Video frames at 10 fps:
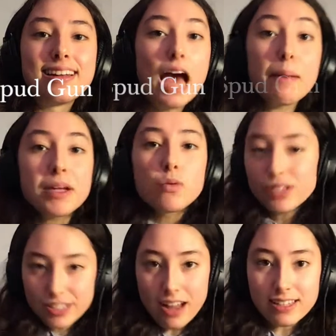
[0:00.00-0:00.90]
I mean,
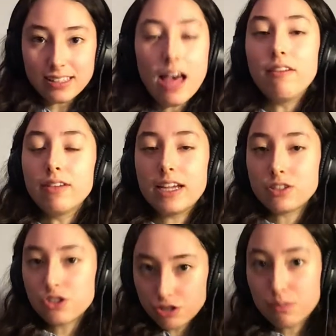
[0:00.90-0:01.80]
what's not to love? It
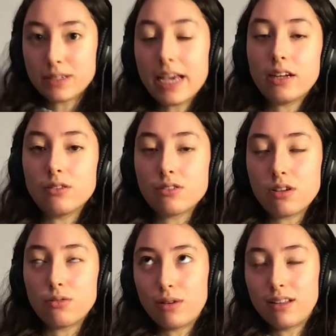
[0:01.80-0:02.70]
shoots potatoes,
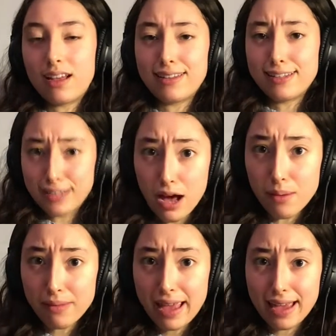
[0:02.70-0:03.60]
so, yum,
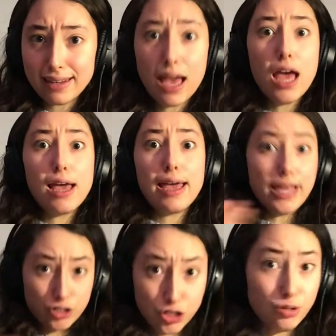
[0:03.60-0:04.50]
and
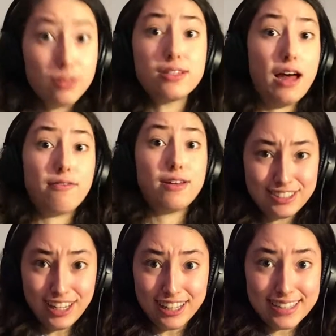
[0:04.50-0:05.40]
it shoots stuff,
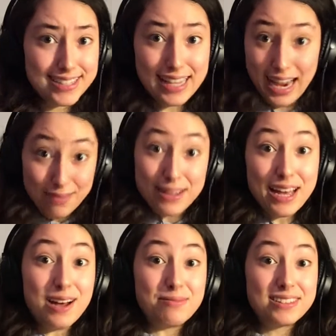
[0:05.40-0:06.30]
duh, sign me
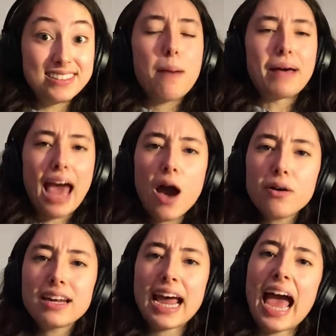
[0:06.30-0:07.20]
up. But how
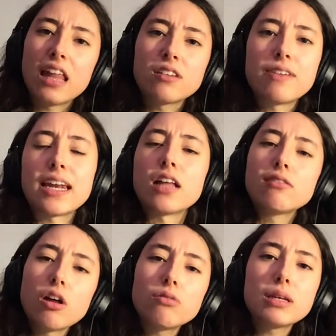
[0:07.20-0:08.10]
could I elevate a
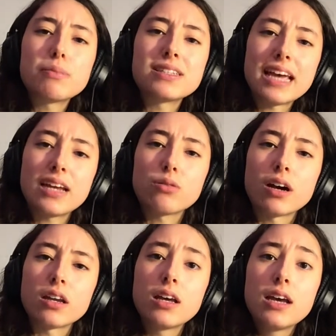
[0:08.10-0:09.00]
lowly potato
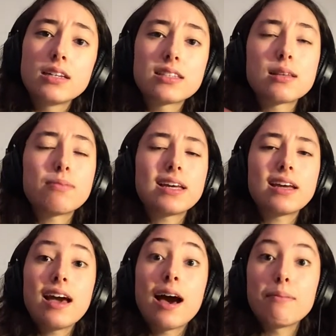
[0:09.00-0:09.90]
gun to something
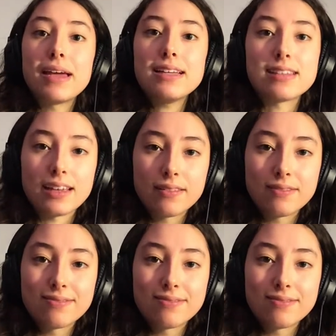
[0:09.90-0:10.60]
amazing?